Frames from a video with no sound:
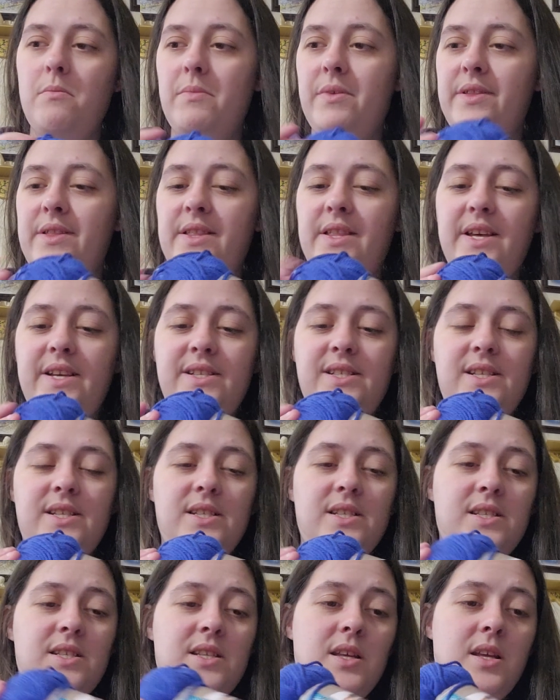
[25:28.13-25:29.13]
This
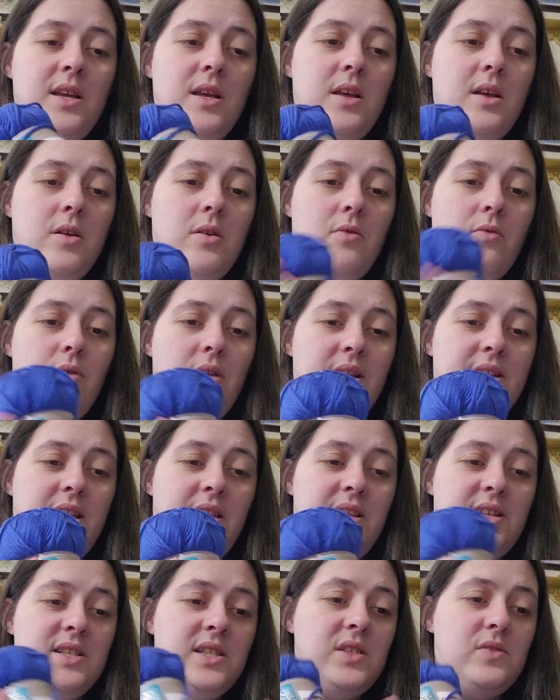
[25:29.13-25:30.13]
is,
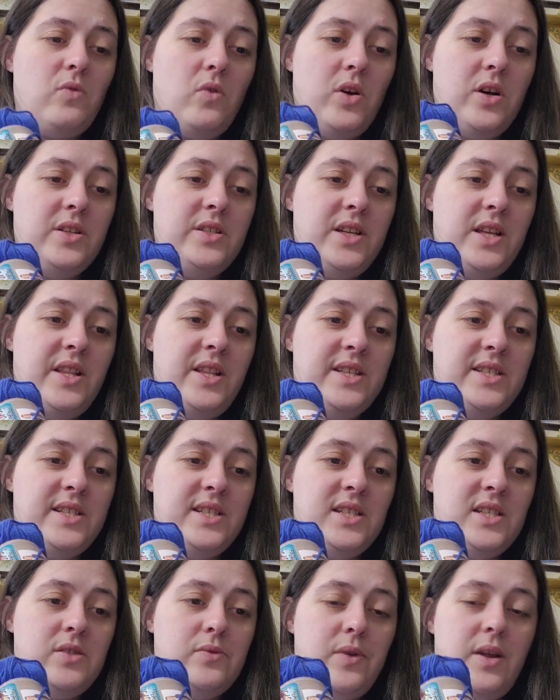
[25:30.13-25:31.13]
this is Royalty. This
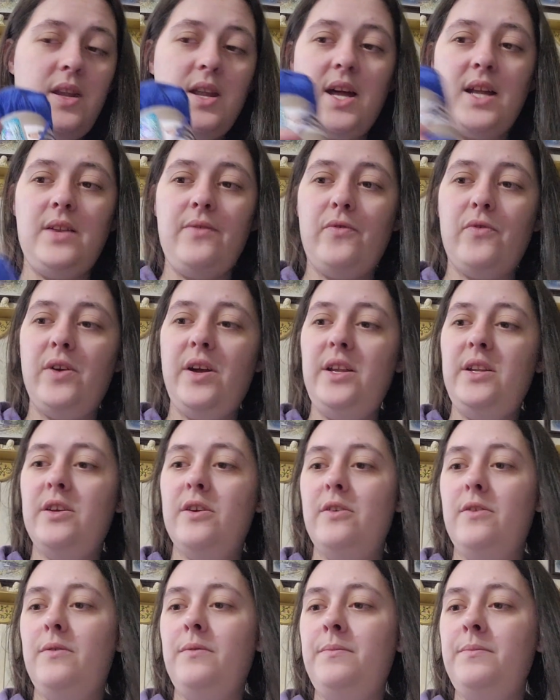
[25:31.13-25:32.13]
is
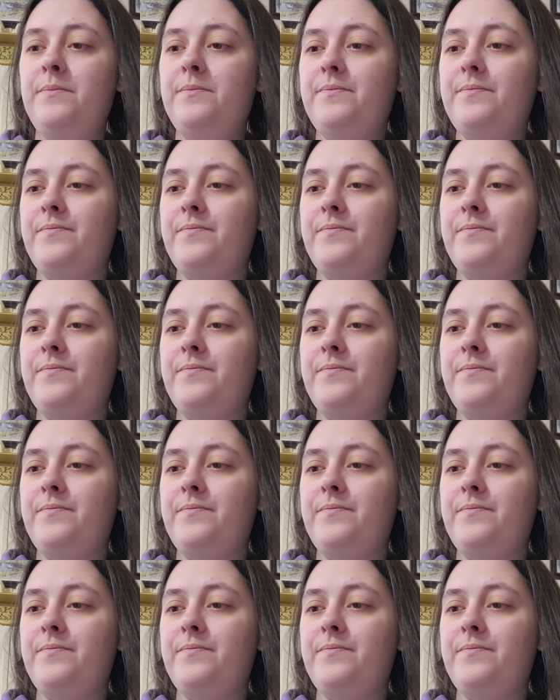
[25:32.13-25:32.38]
$29.42.